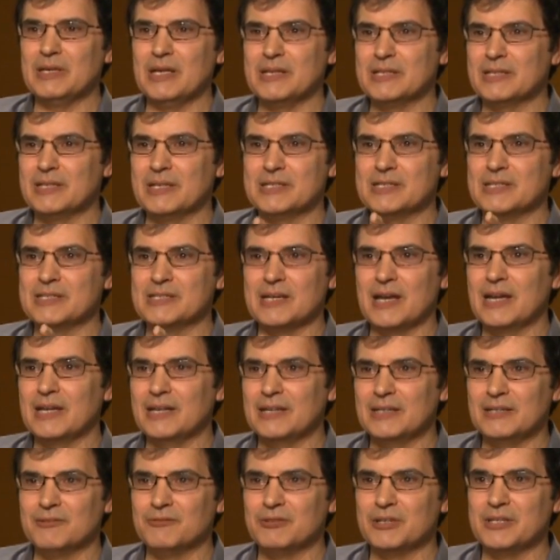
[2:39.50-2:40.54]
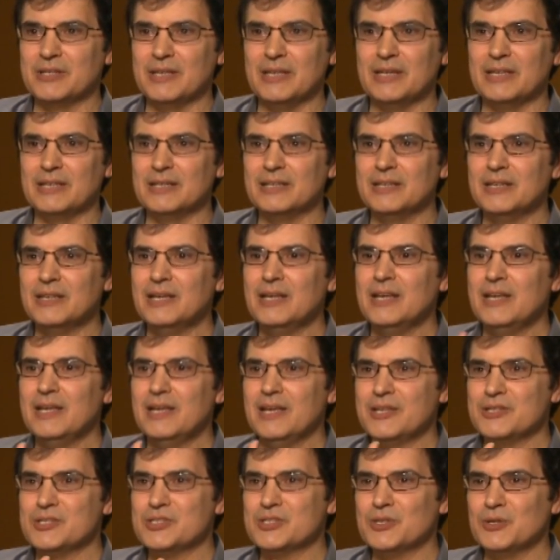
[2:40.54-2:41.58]
gets his eye on everything,
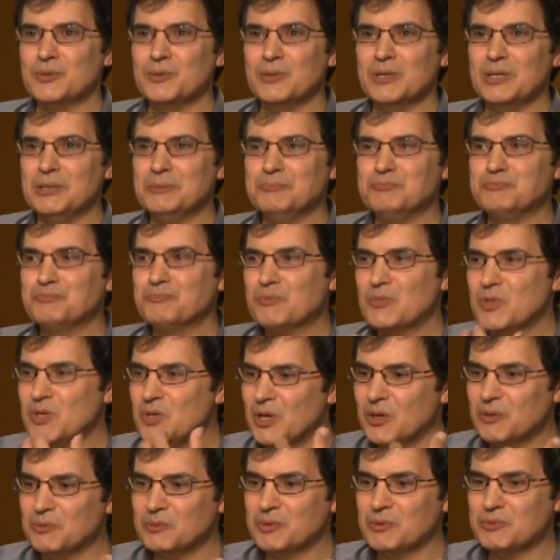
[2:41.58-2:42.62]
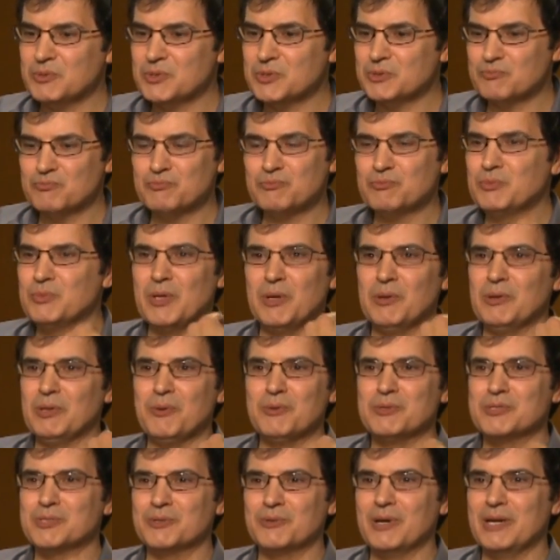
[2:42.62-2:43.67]
and so, you know, that
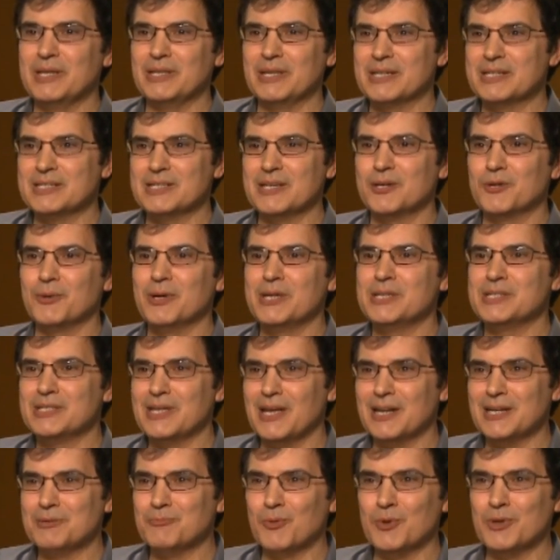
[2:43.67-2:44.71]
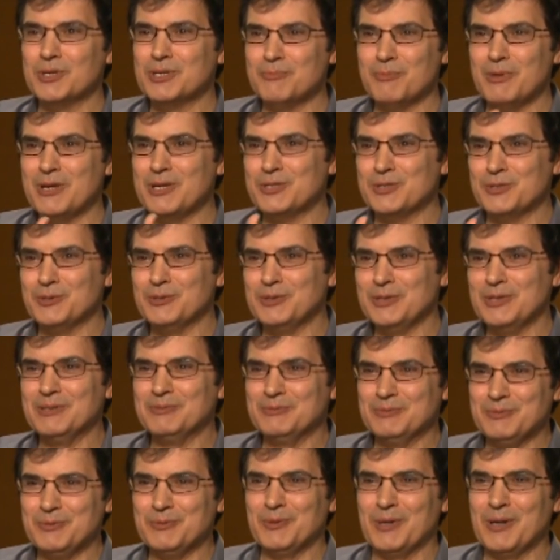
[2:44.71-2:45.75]
was great, like I said, a great sounding board to make sure that
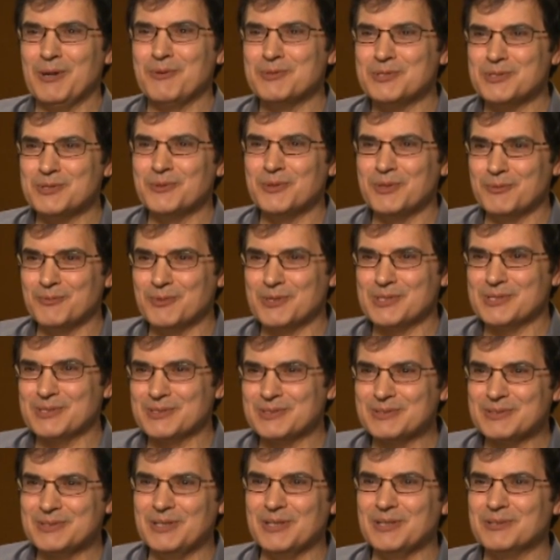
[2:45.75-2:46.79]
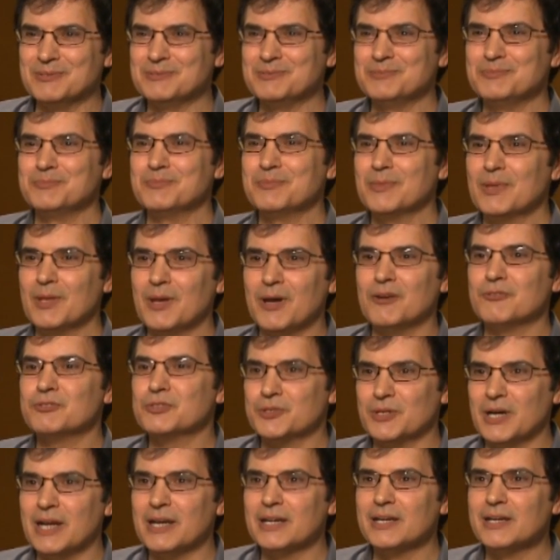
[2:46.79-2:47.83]
what I was doing wasn't, you know, off
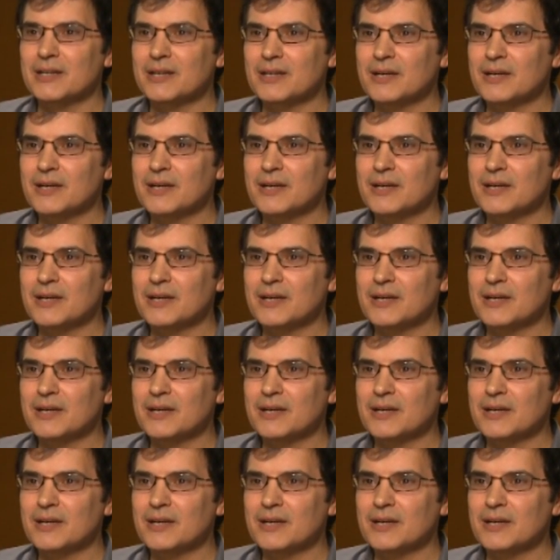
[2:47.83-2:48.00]
track.